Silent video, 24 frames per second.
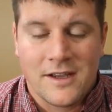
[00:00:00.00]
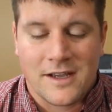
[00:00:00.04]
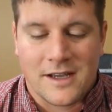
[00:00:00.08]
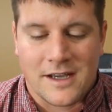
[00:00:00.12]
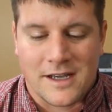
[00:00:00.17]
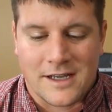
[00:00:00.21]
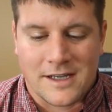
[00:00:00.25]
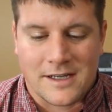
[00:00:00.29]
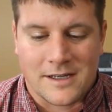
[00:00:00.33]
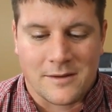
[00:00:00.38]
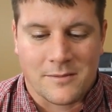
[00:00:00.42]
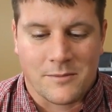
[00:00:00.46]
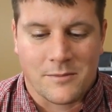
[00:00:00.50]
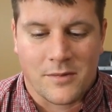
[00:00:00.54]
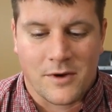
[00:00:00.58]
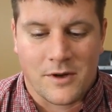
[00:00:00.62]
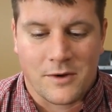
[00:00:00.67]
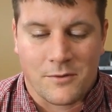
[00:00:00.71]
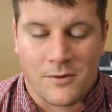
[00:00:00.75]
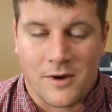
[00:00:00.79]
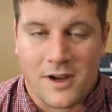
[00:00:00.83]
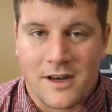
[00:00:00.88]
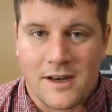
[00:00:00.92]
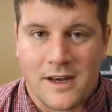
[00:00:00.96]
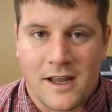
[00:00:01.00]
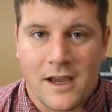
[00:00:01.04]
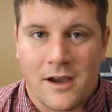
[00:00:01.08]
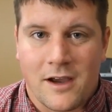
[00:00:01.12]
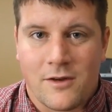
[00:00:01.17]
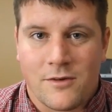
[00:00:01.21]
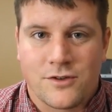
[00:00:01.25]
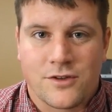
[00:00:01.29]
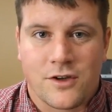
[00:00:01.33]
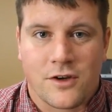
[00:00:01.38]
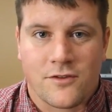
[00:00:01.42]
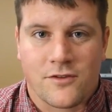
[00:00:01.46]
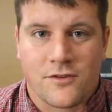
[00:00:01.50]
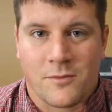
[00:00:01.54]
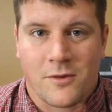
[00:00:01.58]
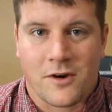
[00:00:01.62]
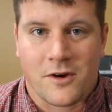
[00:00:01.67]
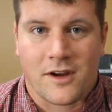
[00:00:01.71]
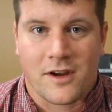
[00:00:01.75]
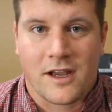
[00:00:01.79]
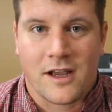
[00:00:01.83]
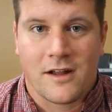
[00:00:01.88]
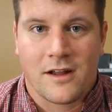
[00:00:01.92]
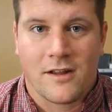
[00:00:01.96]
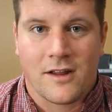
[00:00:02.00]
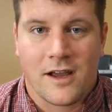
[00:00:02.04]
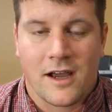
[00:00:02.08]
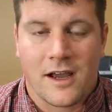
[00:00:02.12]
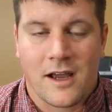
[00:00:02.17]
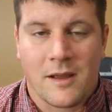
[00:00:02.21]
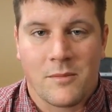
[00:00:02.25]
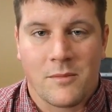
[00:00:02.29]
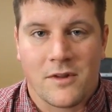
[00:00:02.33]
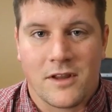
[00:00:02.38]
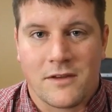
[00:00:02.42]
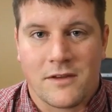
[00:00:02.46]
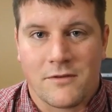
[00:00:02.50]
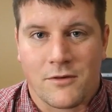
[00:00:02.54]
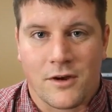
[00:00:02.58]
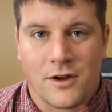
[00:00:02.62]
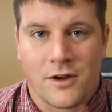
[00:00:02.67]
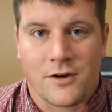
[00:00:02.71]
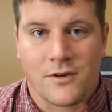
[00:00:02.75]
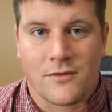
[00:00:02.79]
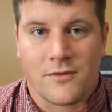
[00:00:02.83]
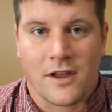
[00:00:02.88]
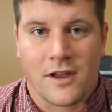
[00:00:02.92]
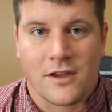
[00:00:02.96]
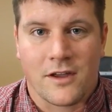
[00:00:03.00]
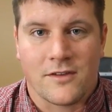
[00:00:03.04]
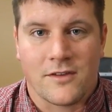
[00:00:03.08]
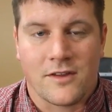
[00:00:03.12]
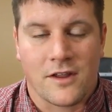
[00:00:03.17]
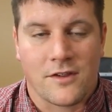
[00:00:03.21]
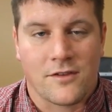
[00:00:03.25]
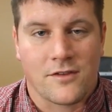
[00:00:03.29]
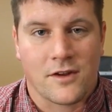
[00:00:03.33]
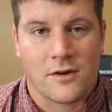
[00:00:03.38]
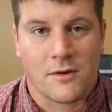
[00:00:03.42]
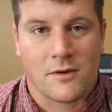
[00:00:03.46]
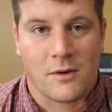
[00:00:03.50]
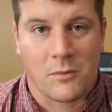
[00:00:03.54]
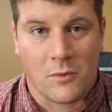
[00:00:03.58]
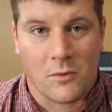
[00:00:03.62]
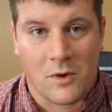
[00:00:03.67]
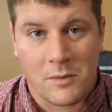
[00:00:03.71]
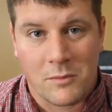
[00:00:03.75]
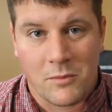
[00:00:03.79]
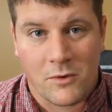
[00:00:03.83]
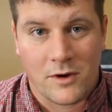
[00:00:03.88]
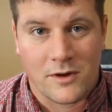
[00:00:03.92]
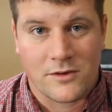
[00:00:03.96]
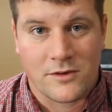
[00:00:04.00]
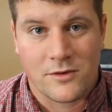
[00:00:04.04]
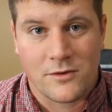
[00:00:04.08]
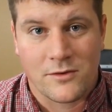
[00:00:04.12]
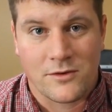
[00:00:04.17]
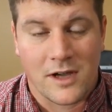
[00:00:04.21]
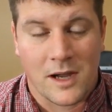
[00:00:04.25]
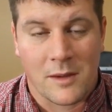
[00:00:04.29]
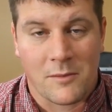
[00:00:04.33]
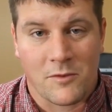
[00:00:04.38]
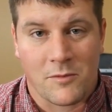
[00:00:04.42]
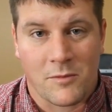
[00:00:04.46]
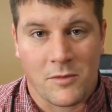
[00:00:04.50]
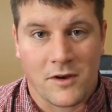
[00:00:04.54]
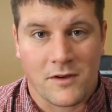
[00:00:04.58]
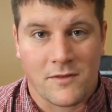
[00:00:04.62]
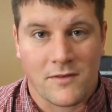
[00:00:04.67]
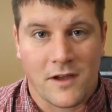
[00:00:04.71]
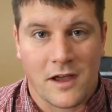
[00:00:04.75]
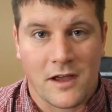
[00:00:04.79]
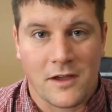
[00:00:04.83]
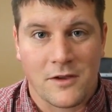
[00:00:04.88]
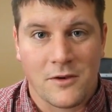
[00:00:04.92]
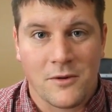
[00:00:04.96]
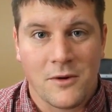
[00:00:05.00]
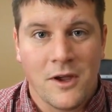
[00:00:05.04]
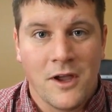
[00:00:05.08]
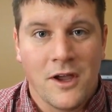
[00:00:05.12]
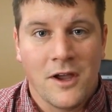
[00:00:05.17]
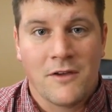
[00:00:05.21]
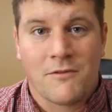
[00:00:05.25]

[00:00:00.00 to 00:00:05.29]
But right now, shares of Markel, I believe, are undervalued. They sit around 1.2 times book value.